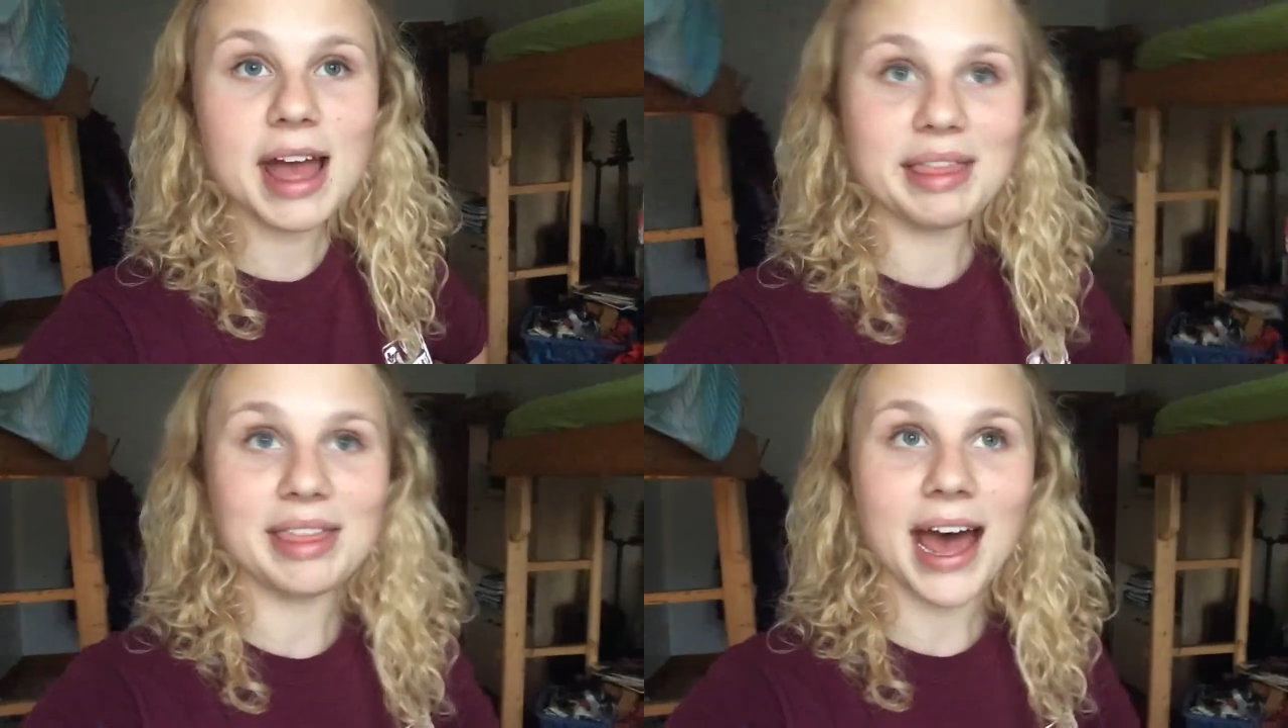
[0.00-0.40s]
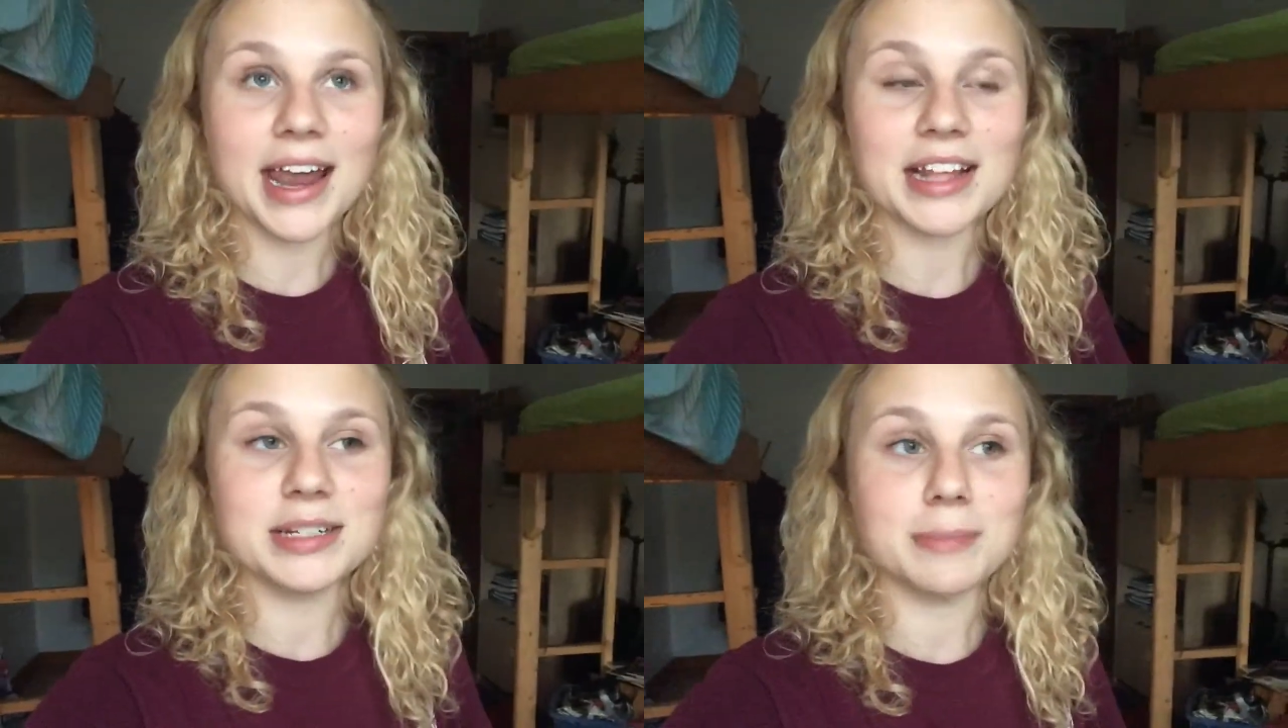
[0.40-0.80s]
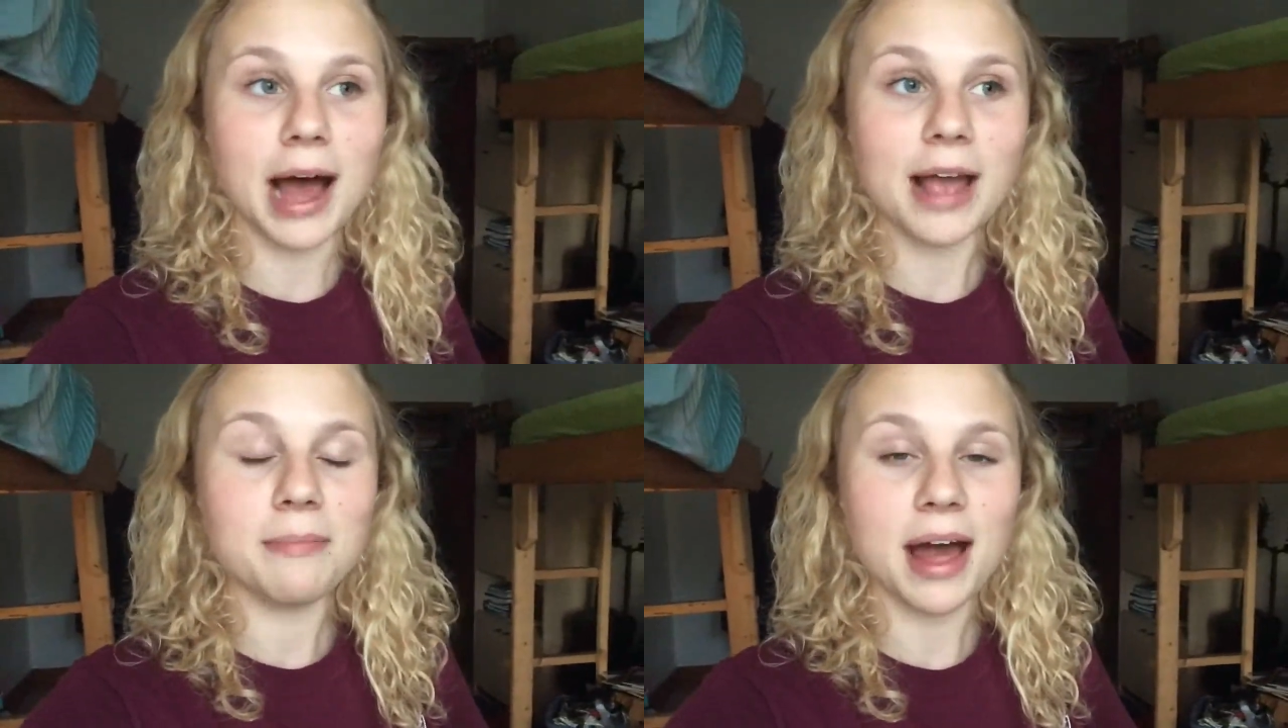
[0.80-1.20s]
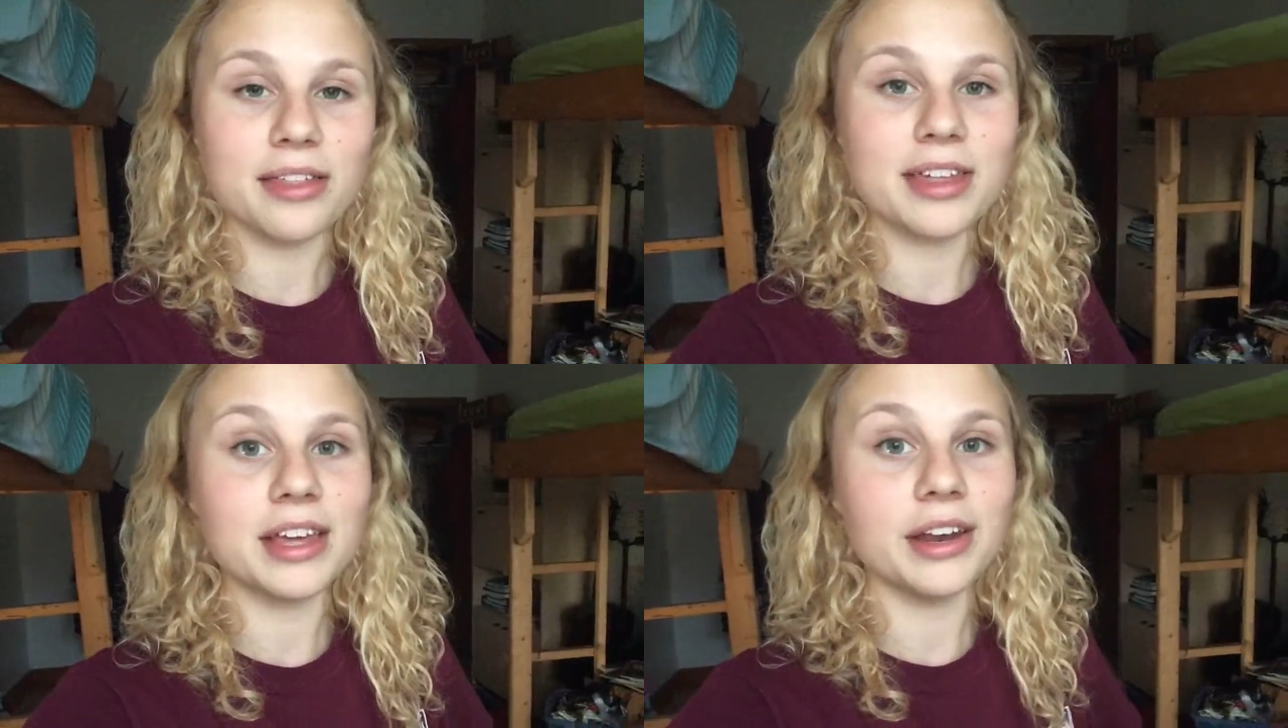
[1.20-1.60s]
and that is my
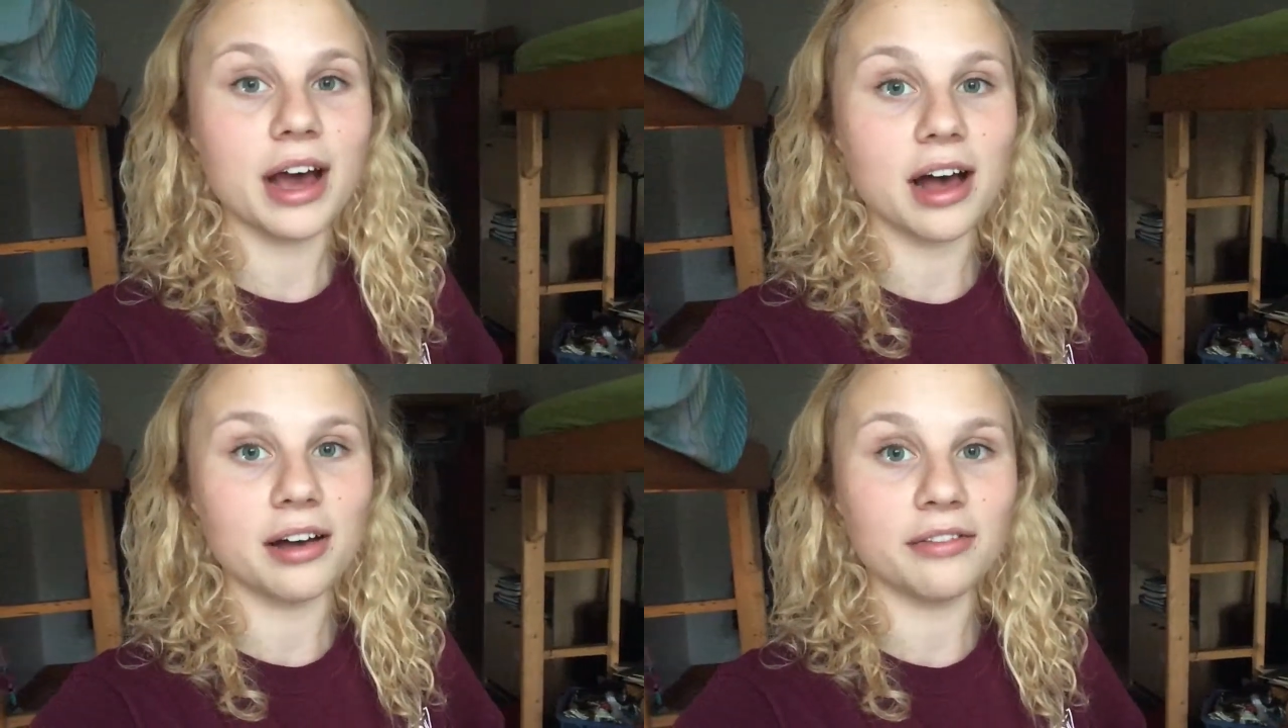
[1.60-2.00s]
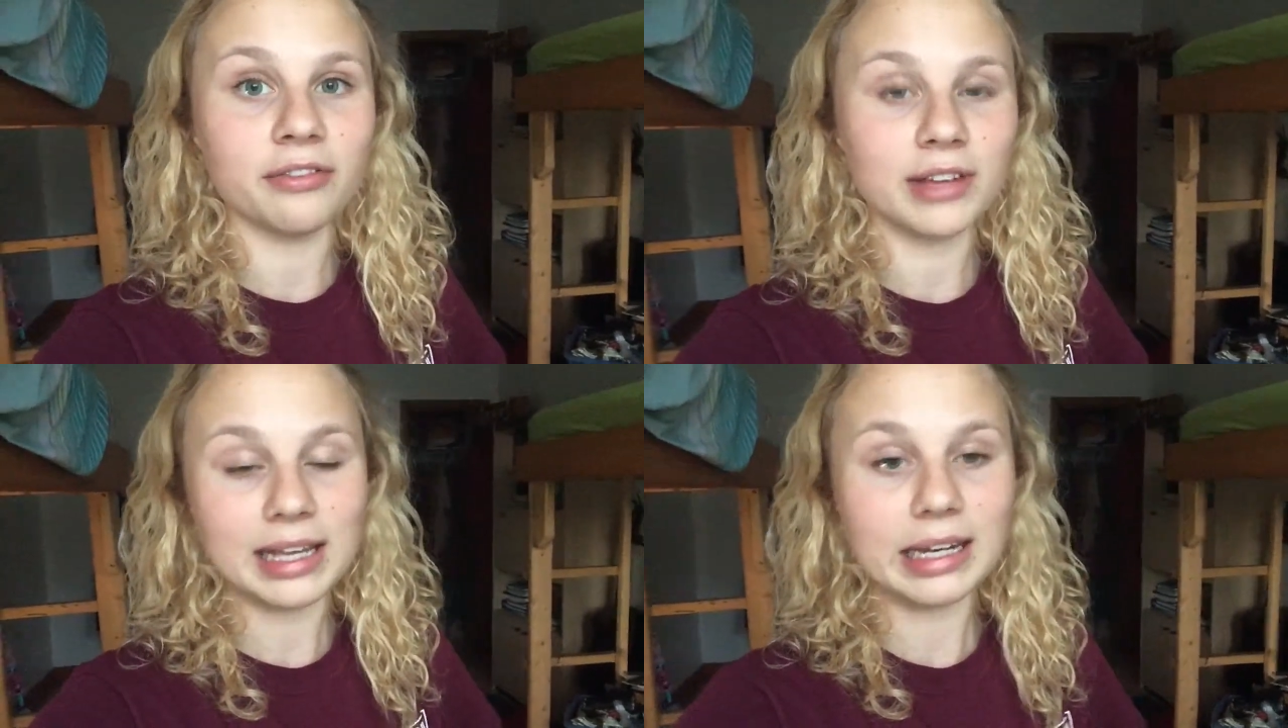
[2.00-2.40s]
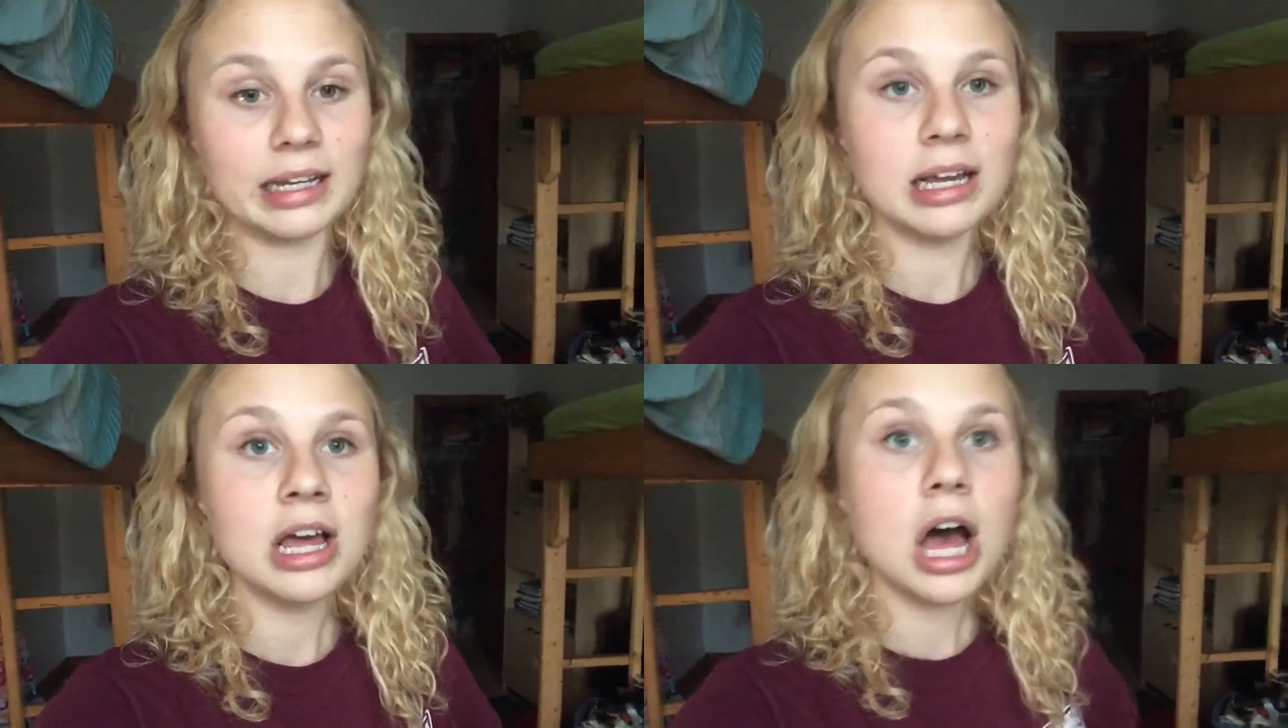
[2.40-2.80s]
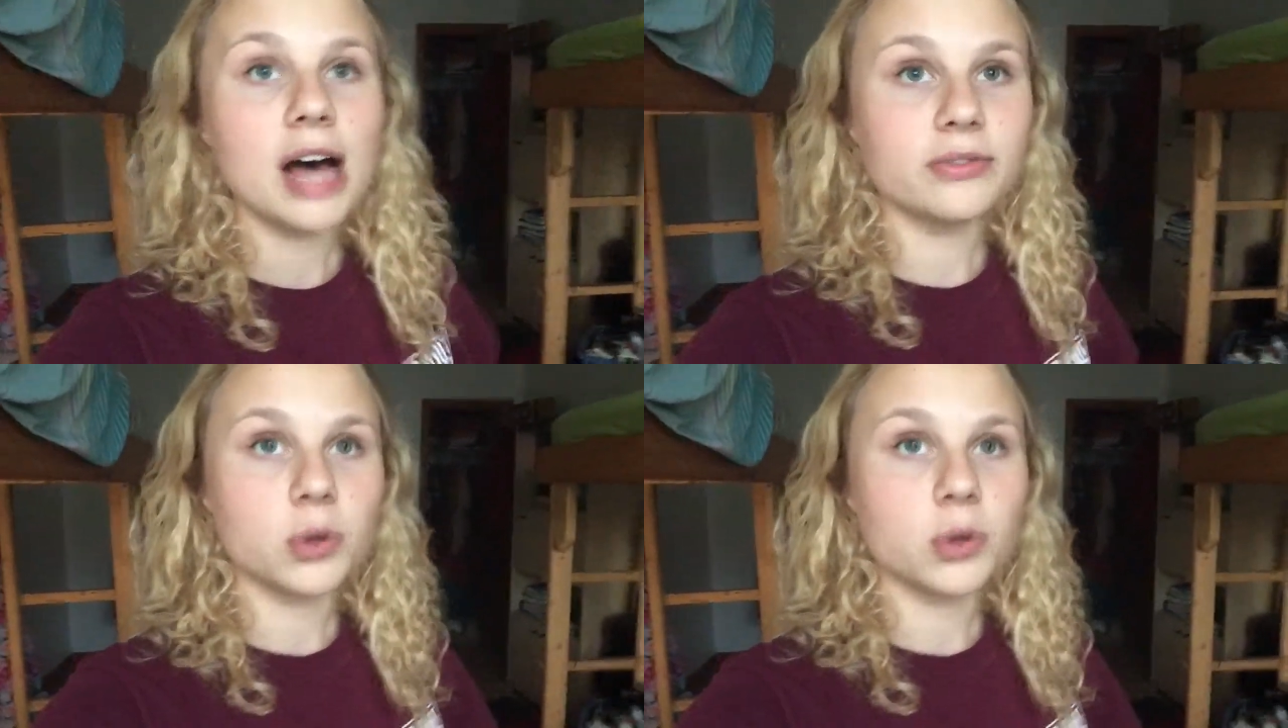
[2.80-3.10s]
method of eating. Of